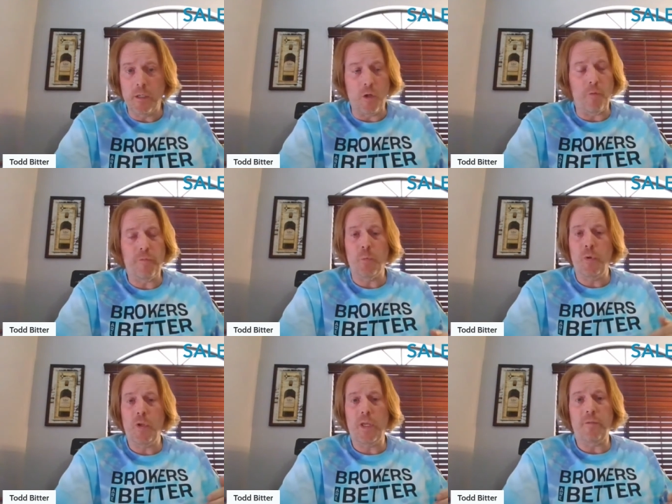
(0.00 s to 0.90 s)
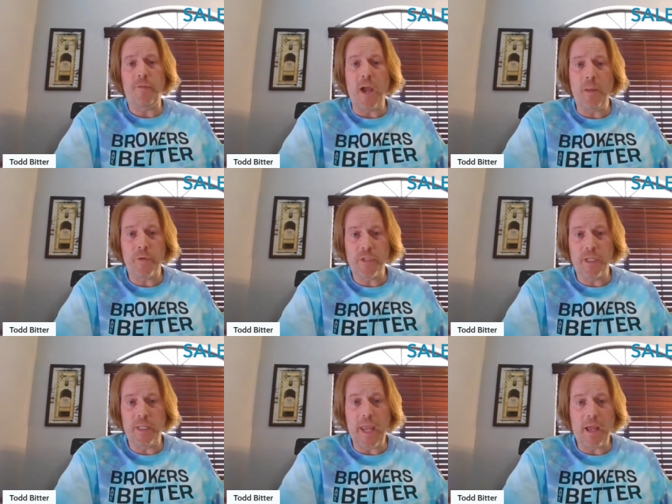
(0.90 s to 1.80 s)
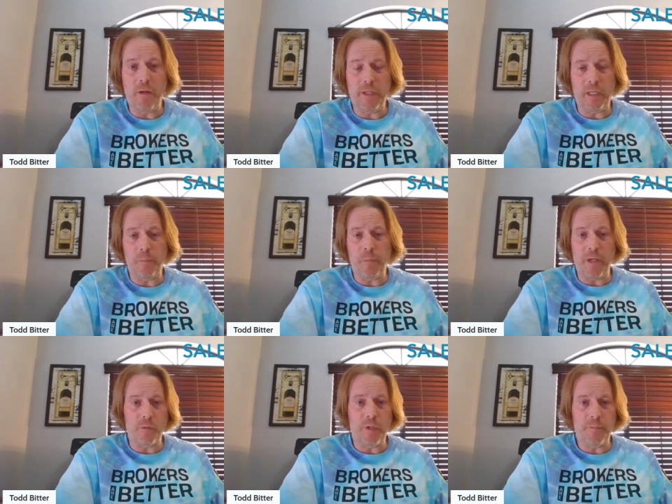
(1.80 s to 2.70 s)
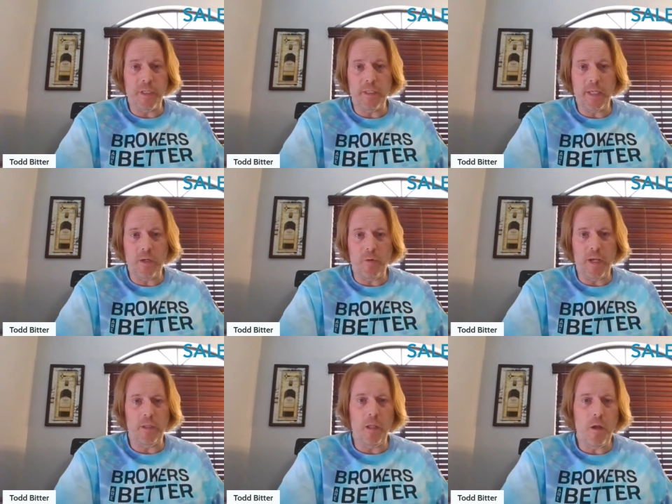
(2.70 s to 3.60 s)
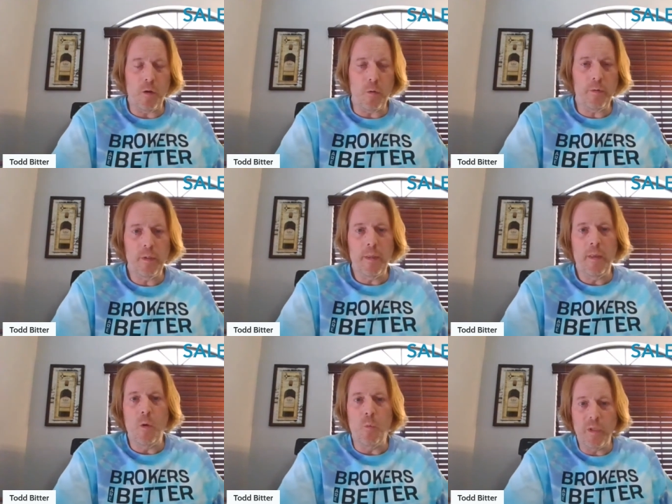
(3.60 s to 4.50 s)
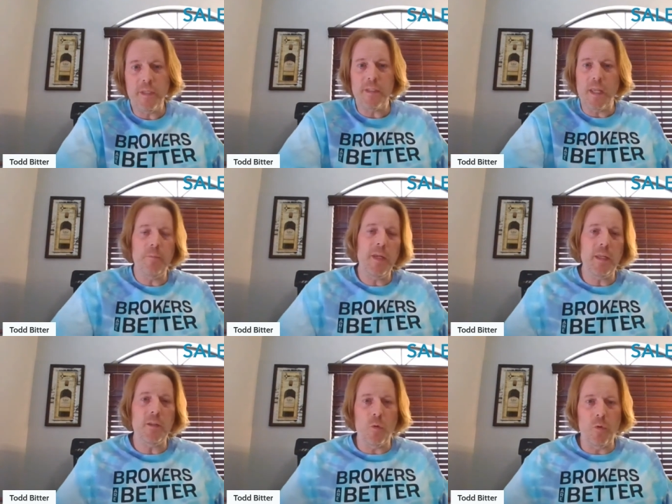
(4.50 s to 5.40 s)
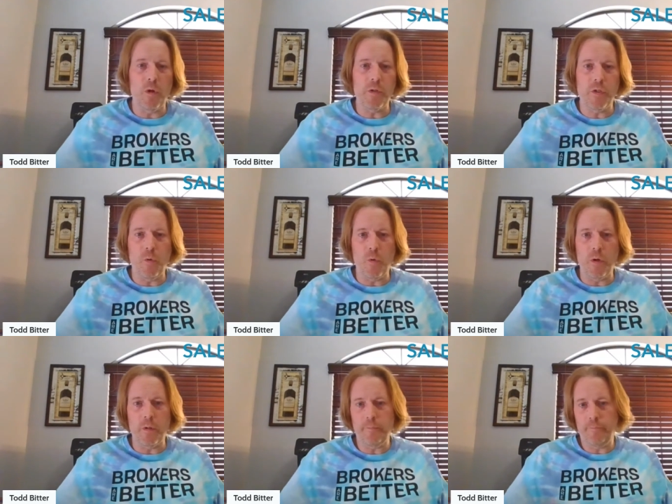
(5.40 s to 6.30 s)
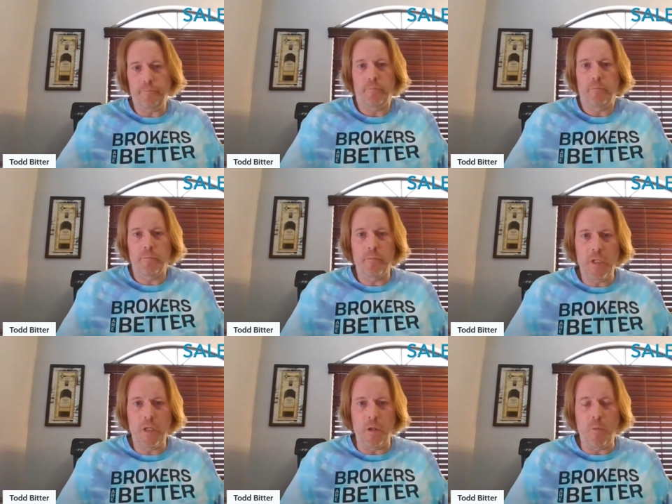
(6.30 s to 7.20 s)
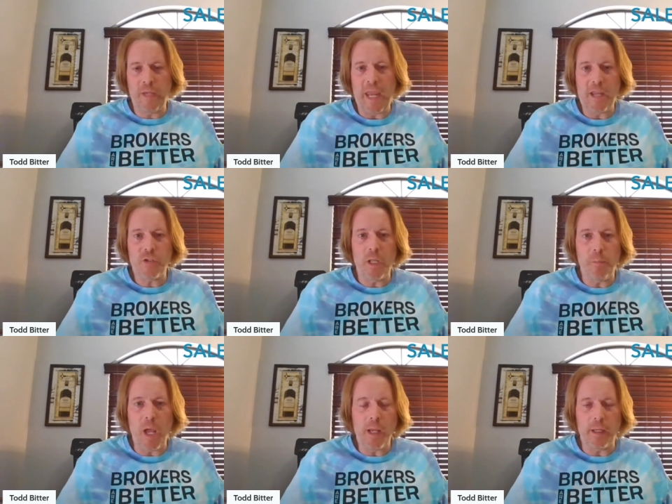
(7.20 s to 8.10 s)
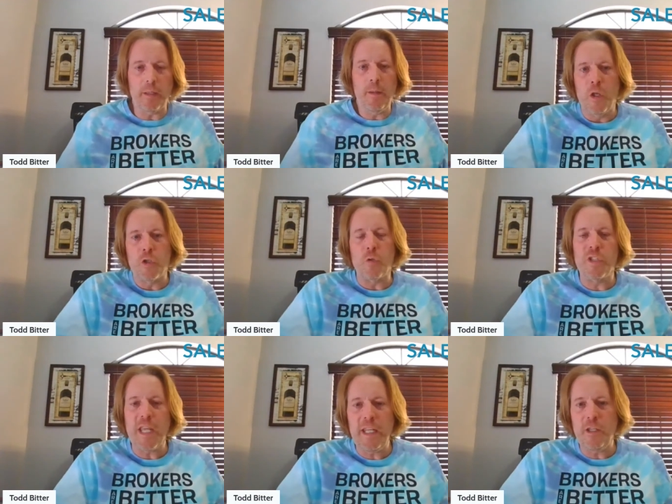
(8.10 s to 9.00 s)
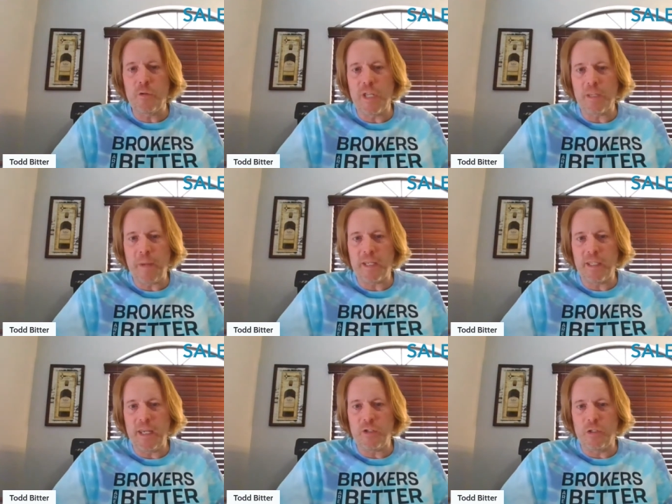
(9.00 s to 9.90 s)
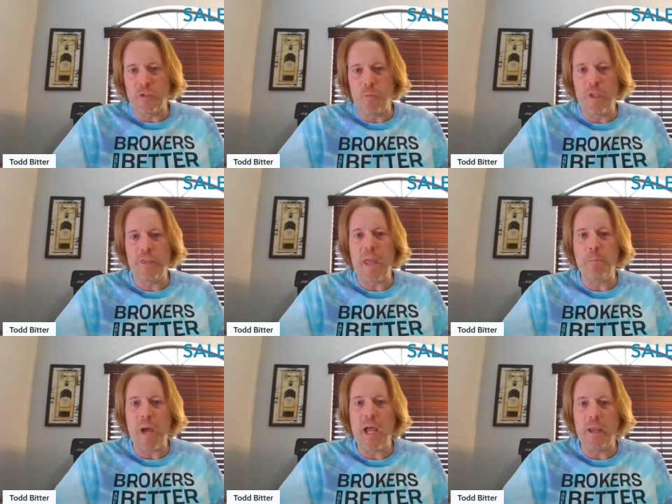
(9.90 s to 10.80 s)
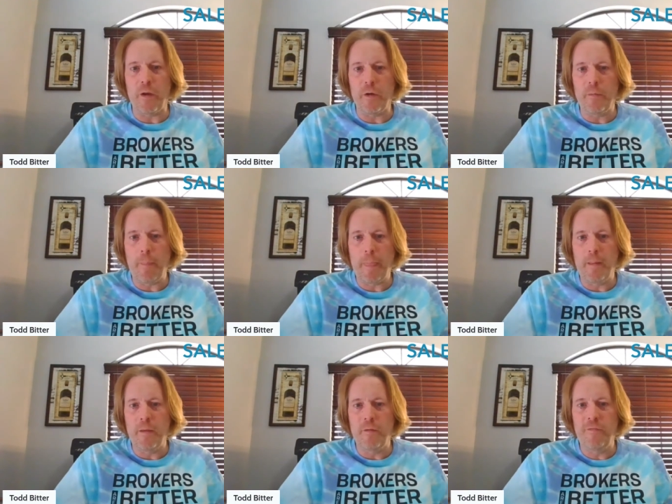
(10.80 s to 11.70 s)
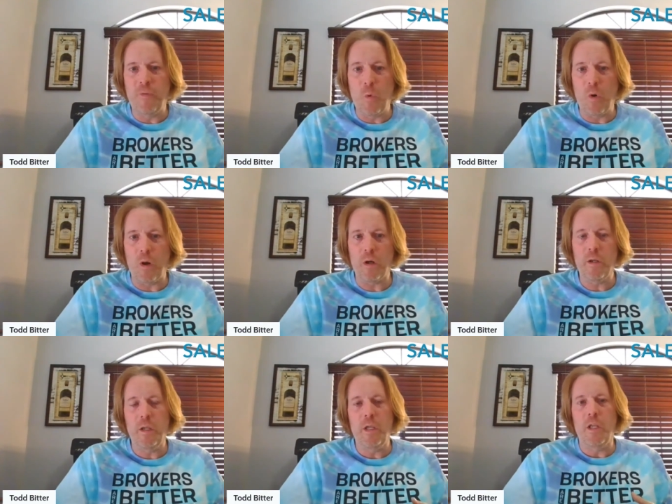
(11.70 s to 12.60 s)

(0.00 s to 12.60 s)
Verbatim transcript: You know, if you're putting 5% down and the appraisal comes in 10 grand low, what does that mean towards your, you know, cash out of pocket? So setting those expectations with that buyer for